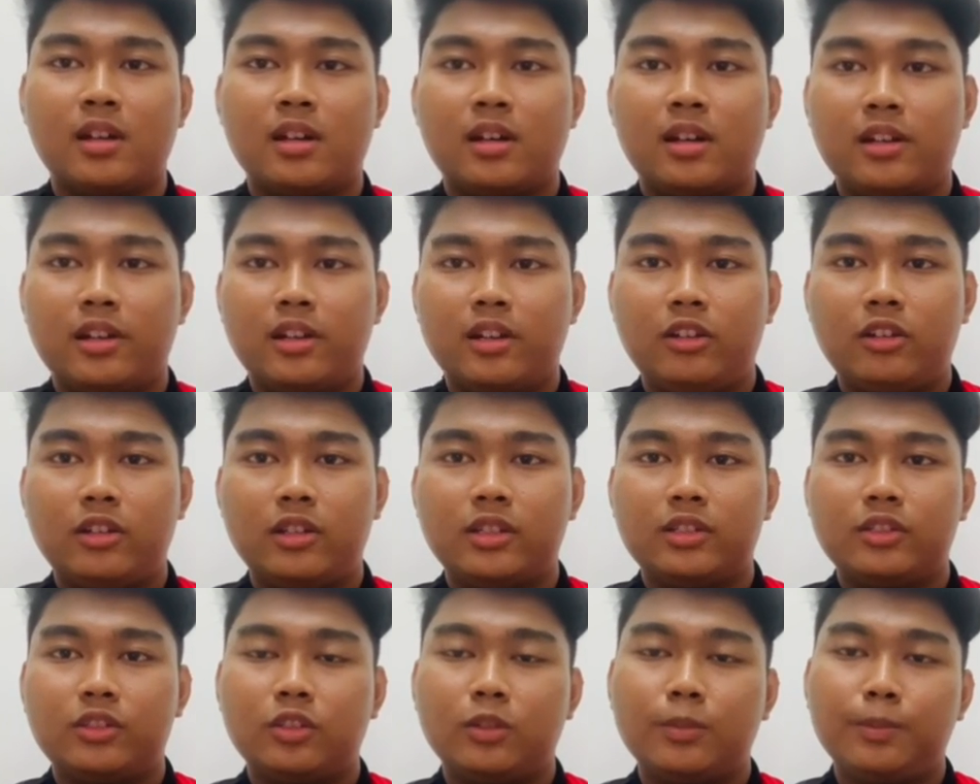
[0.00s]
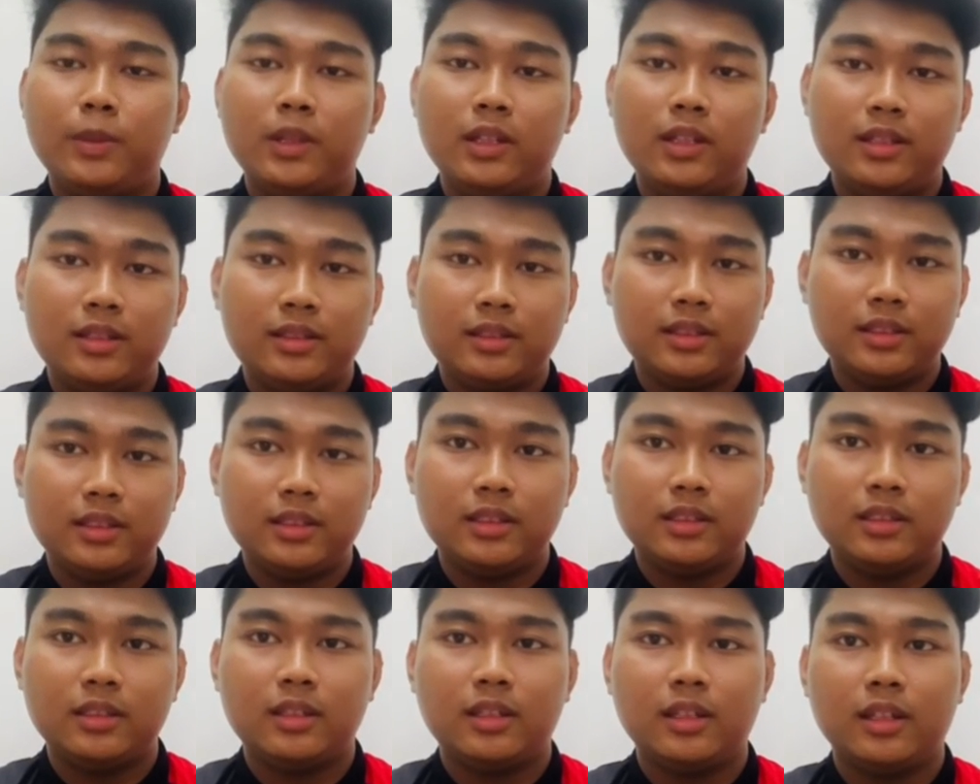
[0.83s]
Record the stopping
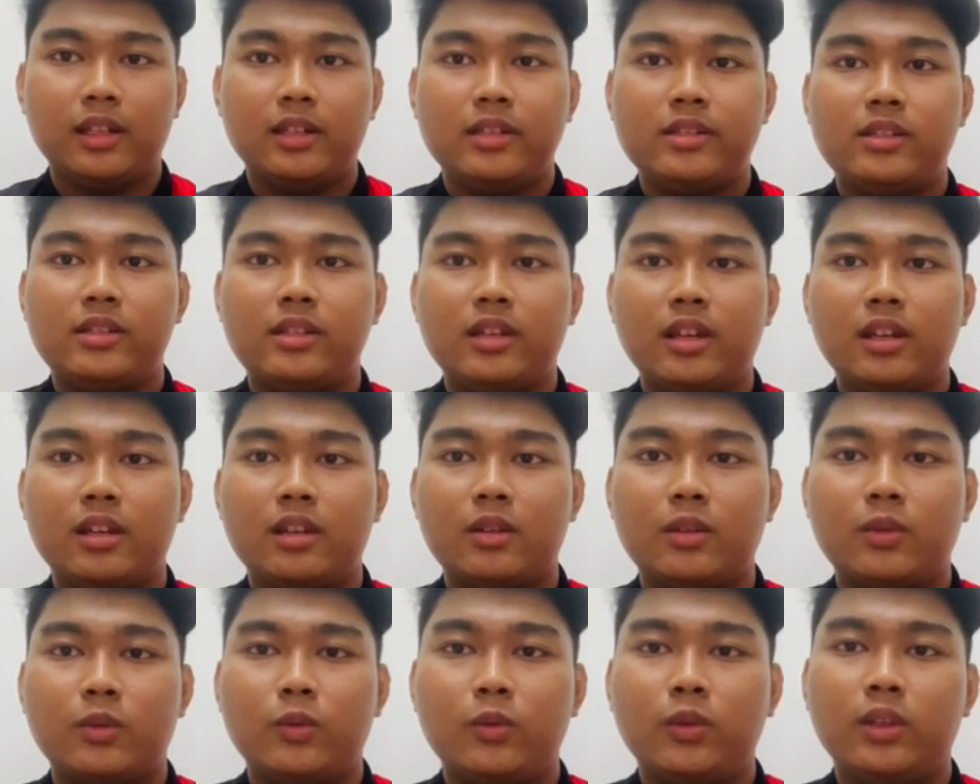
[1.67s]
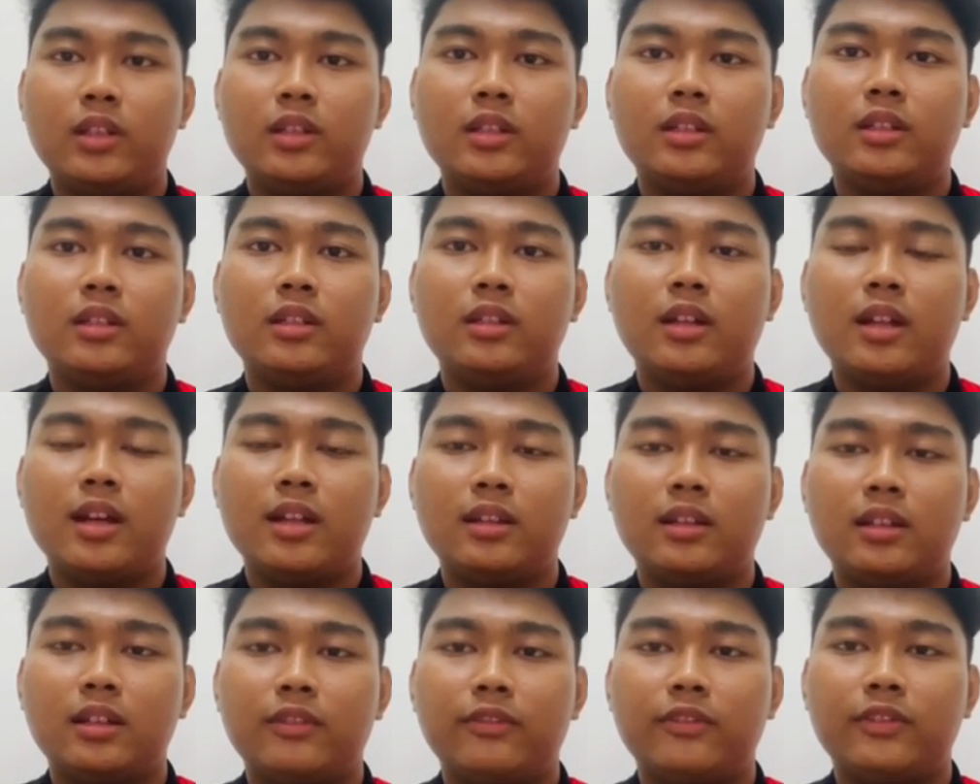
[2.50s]
distance and check with the
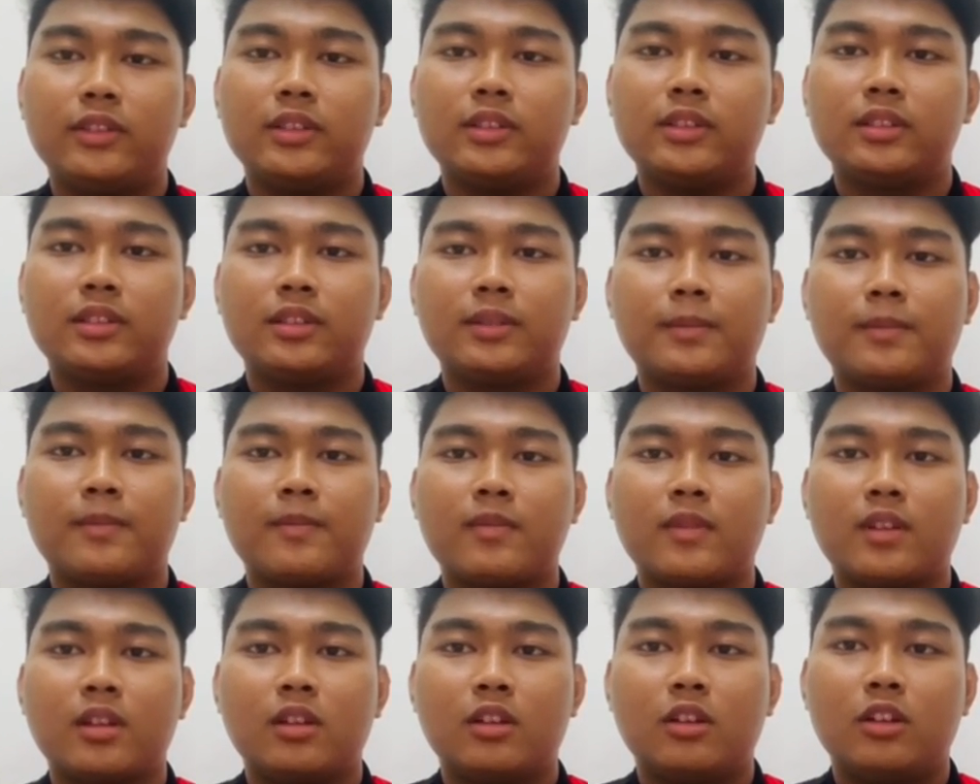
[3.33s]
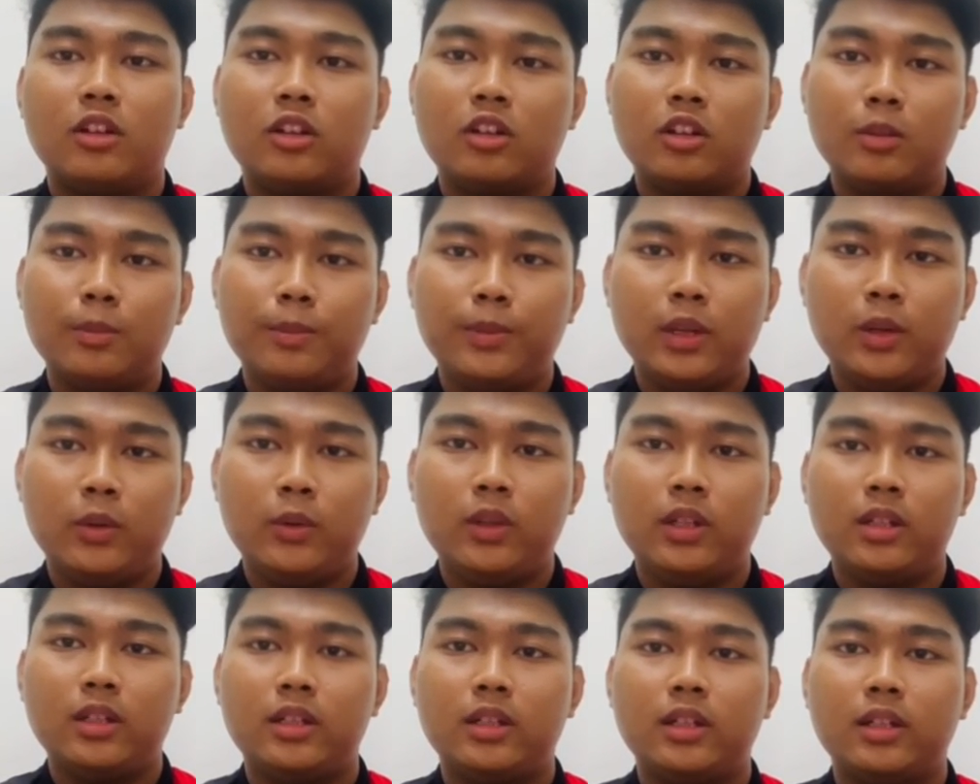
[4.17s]
data first, or compare
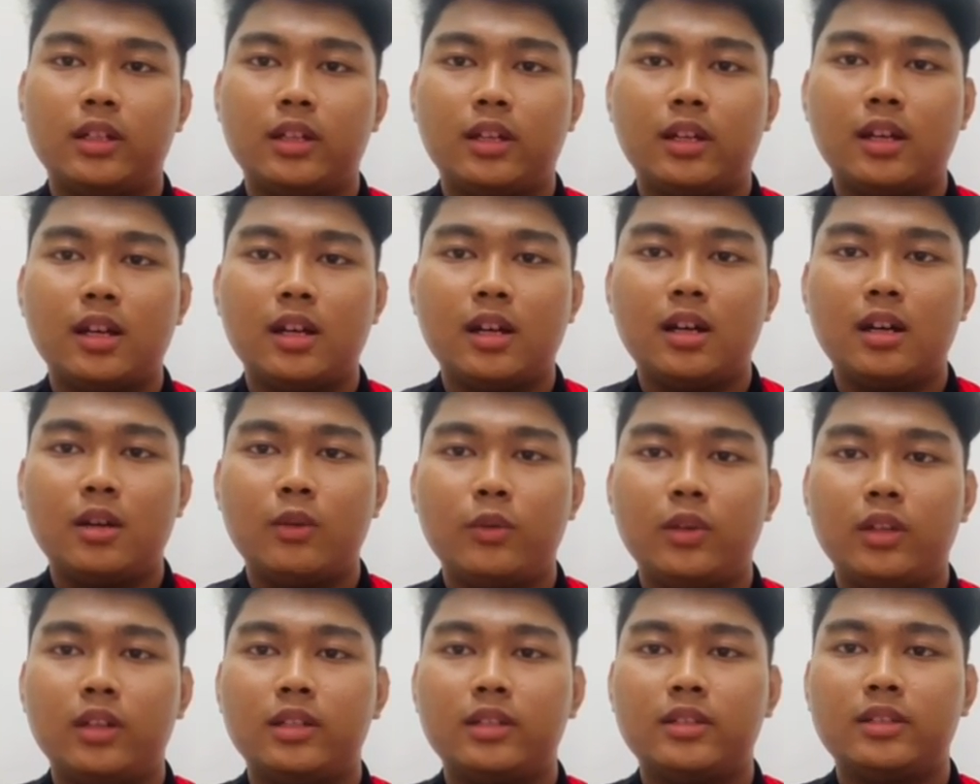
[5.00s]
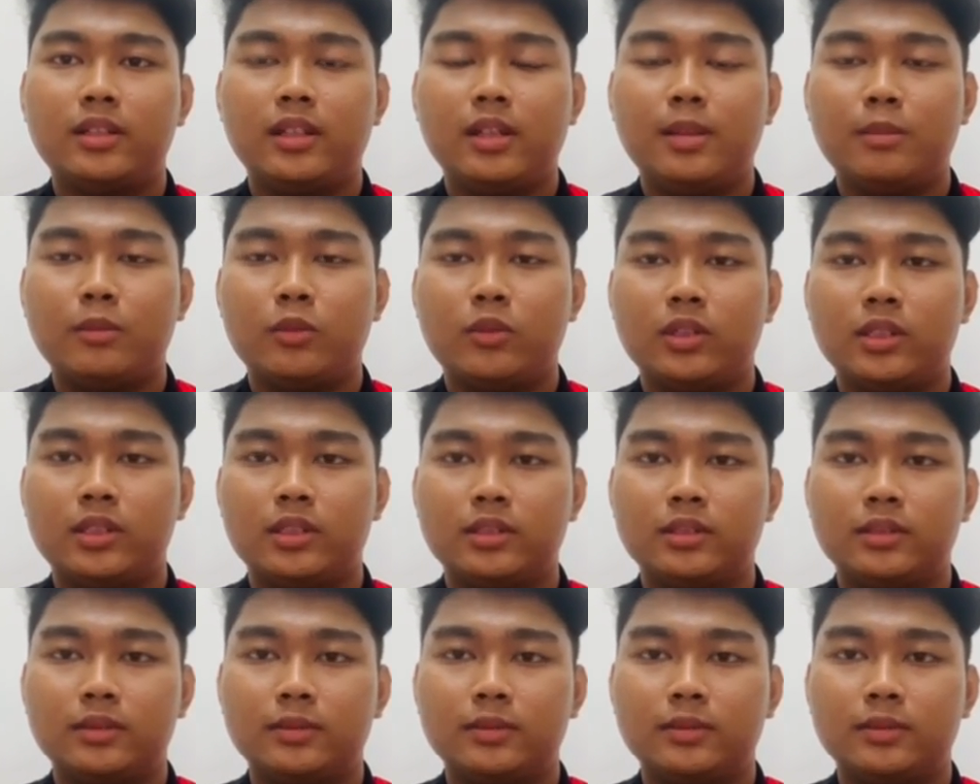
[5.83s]
with a car with the same model.